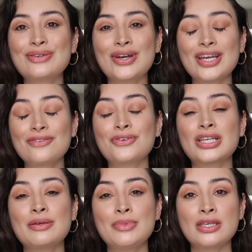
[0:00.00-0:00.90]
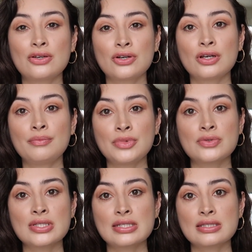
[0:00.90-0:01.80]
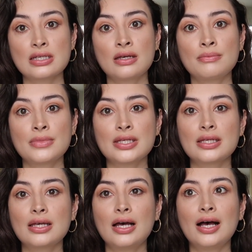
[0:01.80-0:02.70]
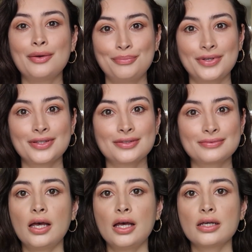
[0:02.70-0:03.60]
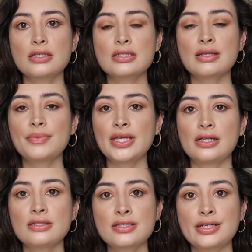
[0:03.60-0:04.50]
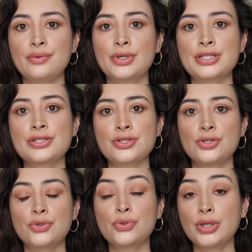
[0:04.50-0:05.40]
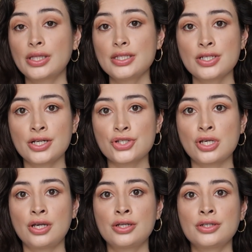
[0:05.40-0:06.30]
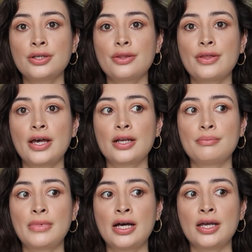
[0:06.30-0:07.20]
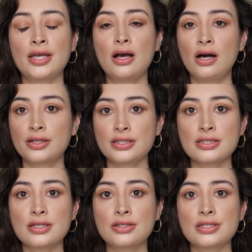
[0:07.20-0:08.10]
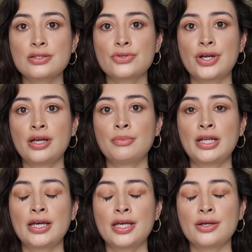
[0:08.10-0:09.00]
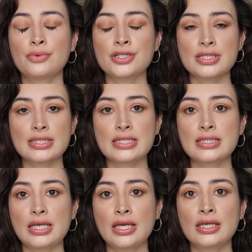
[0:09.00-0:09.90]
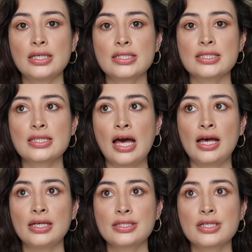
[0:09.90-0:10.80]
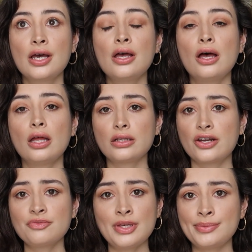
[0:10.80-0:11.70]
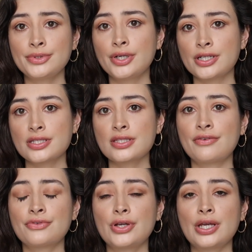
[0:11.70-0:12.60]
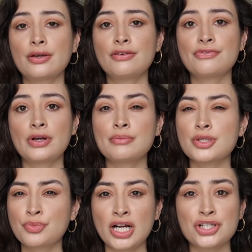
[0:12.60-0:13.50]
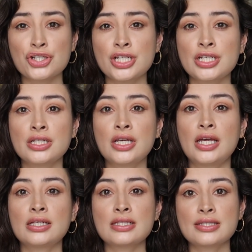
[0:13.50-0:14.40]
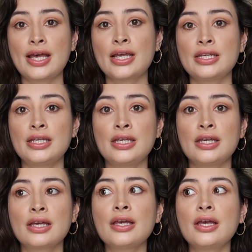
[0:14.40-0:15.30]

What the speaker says: great for keeping your immune system up. Something else that I wanted to quickly touch on that my audience on Instagram and I were discussing is that a lot of people are suffering from depression and anxiety